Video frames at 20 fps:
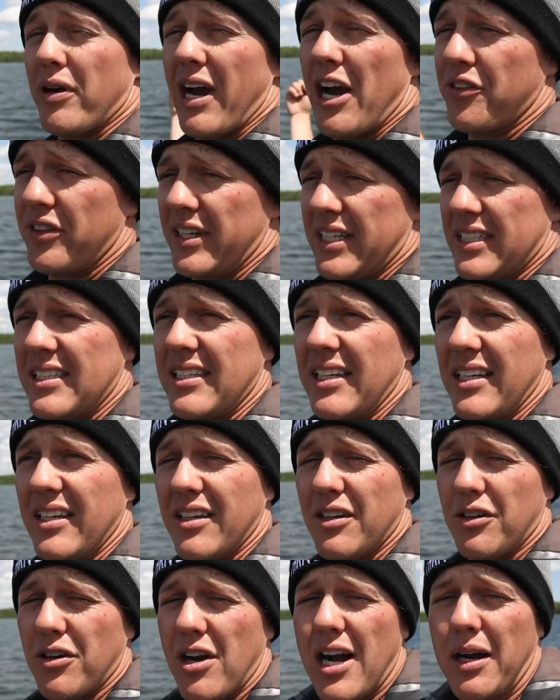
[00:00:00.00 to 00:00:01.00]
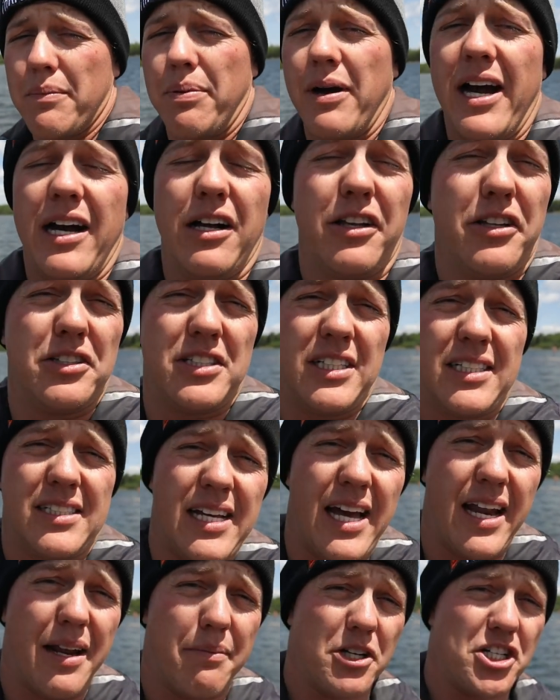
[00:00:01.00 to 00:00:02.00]
around this rock pile using
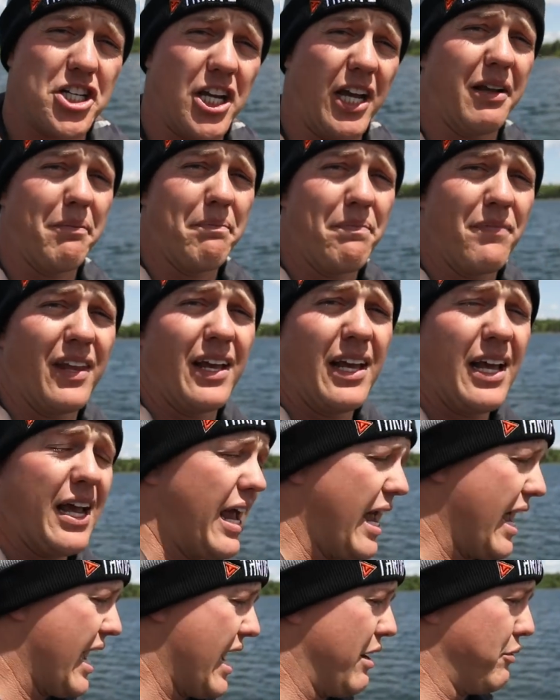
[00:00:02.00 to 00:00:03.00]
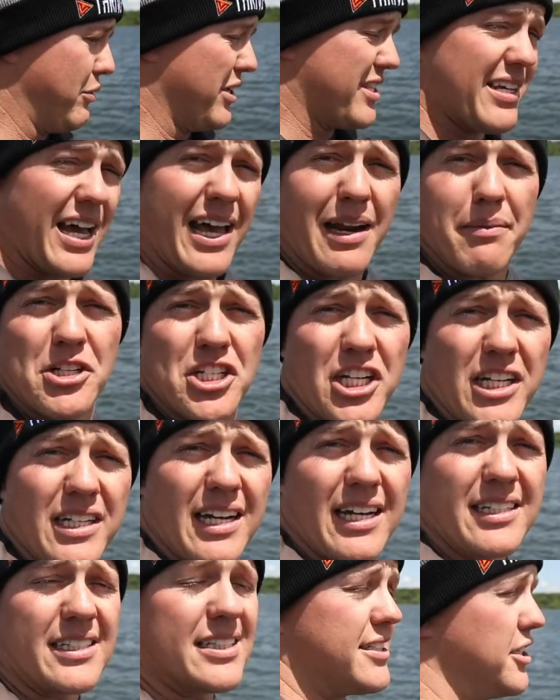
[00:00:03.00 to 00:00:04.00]
side imaging, and what side imaging
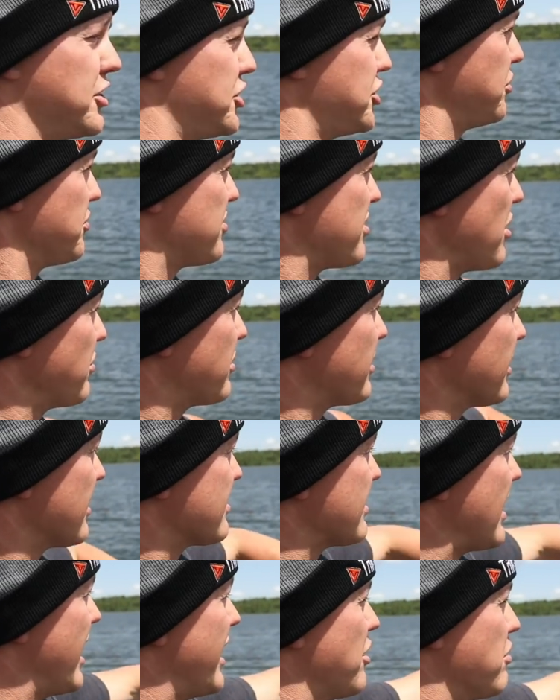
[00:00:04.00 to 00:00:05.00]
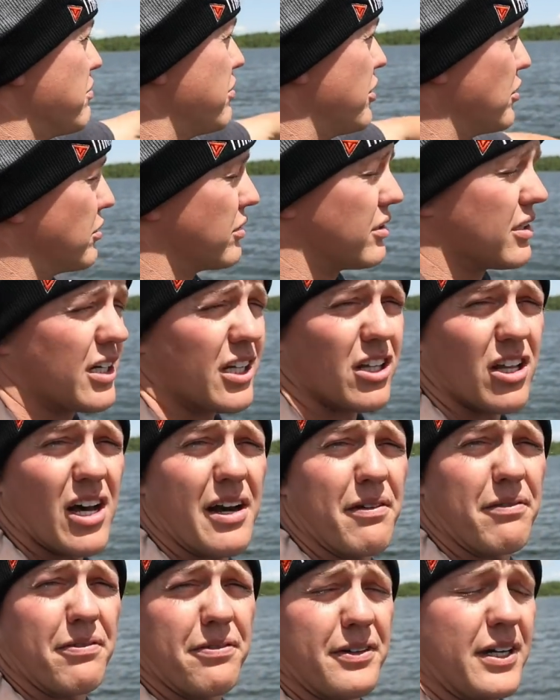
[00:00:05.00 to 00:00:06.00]
does is it shoots out to the side of your boat. A
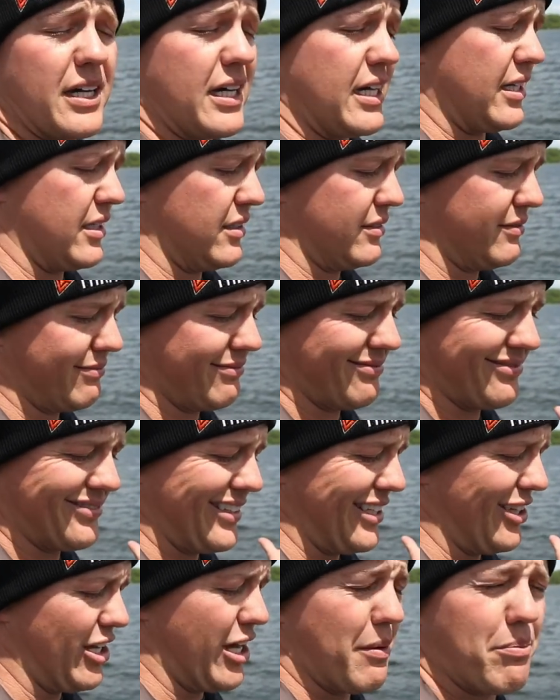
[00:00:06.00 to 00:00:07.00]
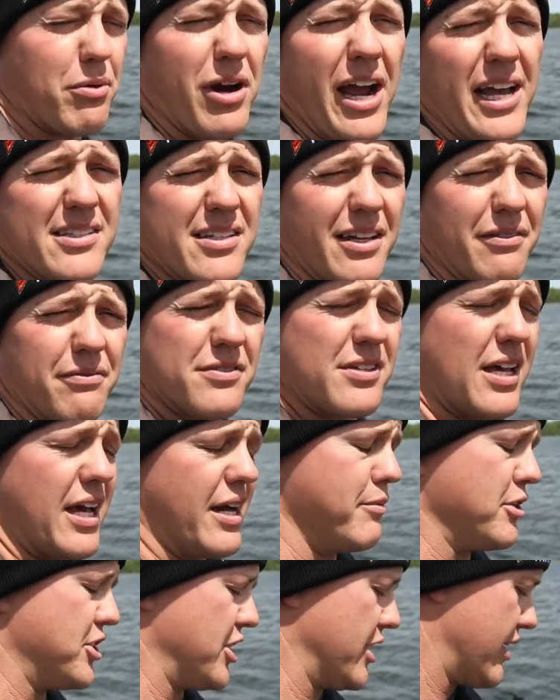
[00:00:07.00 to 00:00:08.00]
lot of brands have
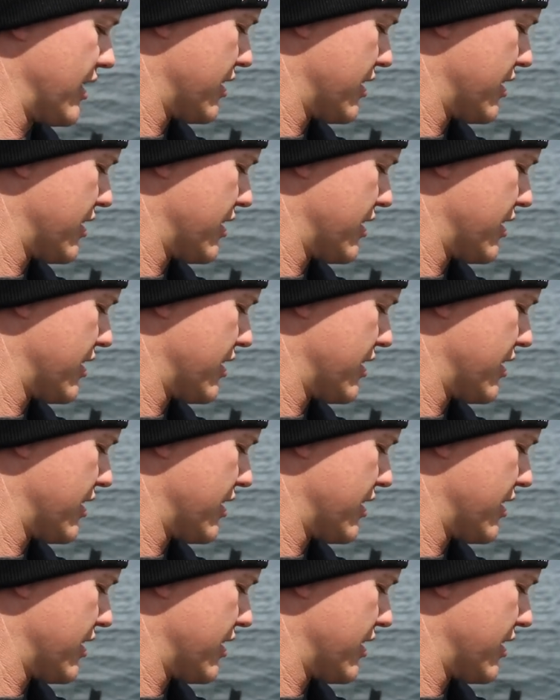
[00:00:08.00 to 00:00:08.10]
side imaging